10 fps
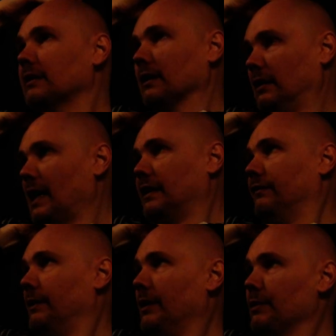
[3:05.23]
the
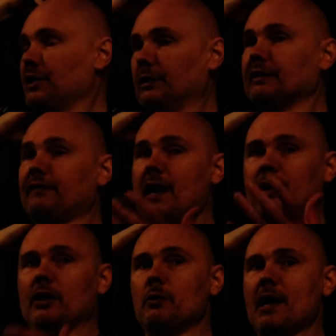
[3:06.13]
collective we're still
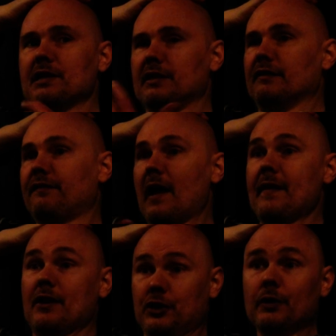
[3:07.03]
defining new ways to define
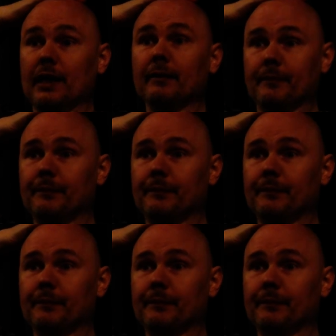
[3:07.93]
that journey.